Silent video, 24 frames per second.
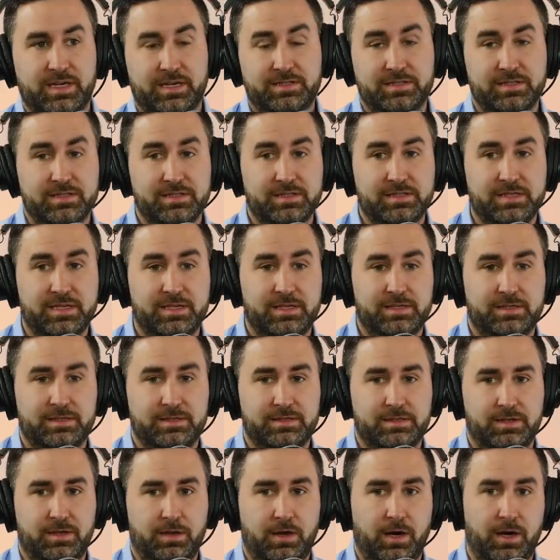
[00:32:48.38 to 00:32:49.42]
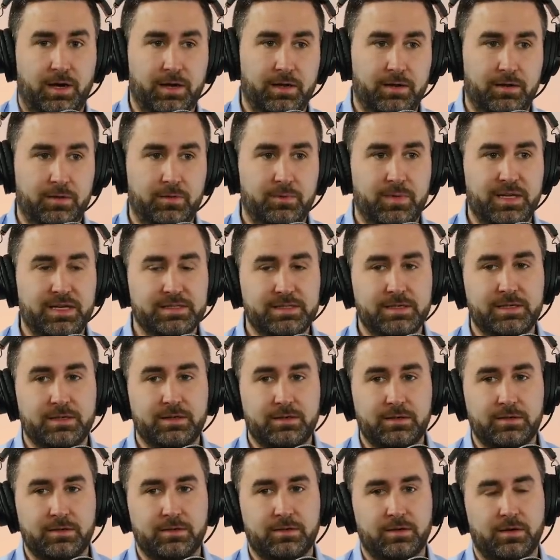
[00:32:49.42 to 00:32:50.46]
Texas is not
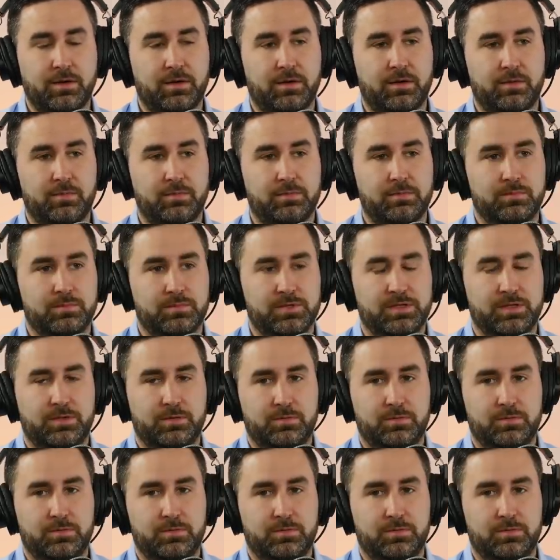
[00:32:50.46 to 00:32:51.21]
amazing. Um, yeah.